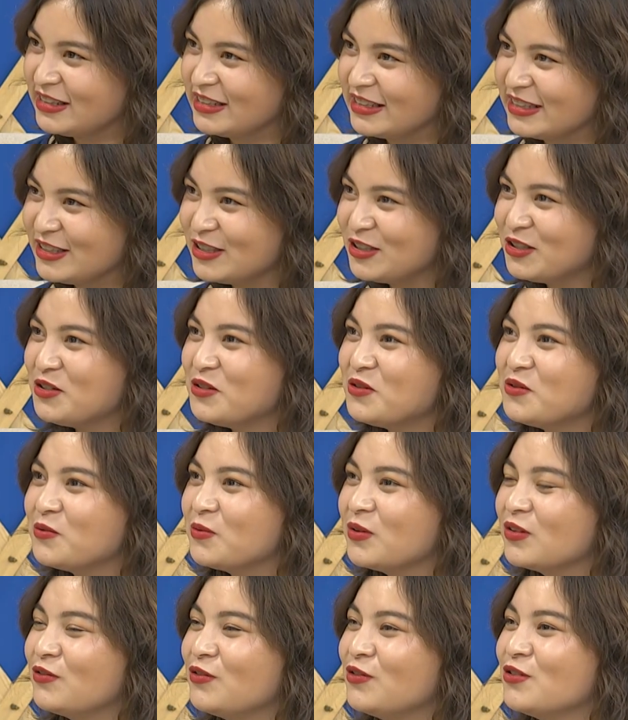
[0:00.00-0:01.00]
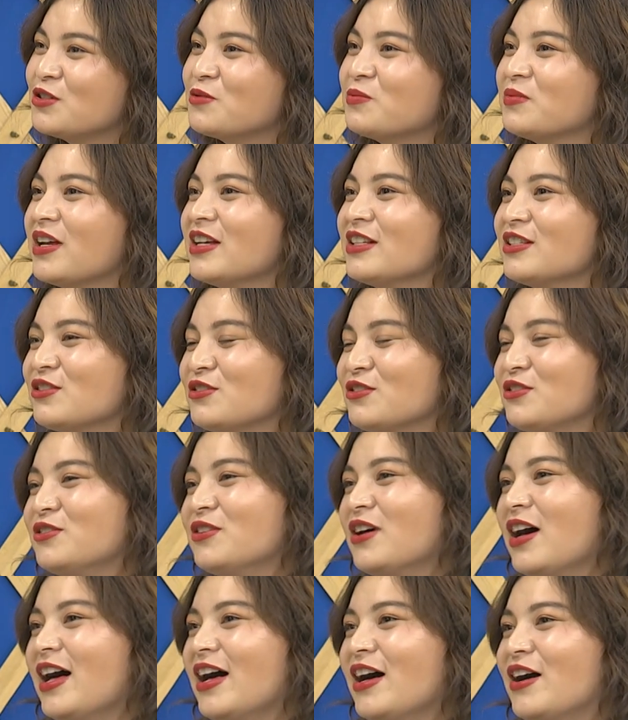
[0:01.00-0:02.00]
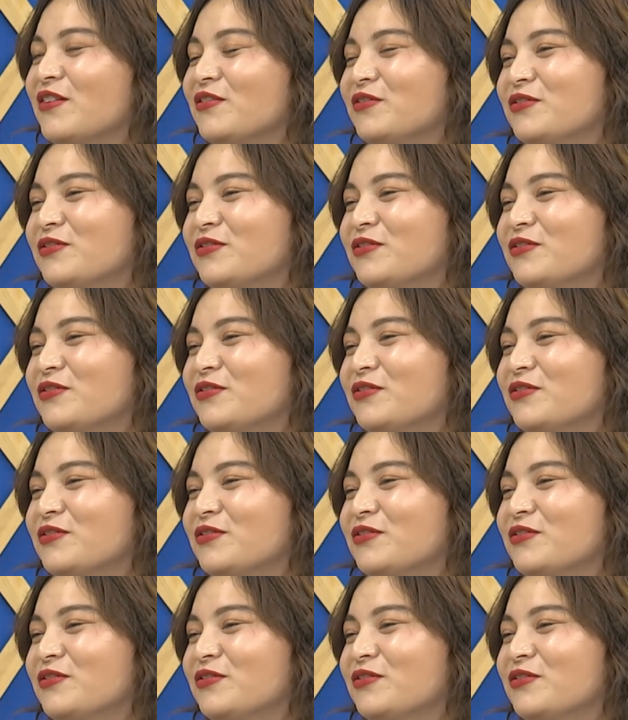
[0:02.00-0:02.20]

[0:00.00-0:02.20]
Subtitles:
us what future plans do you have?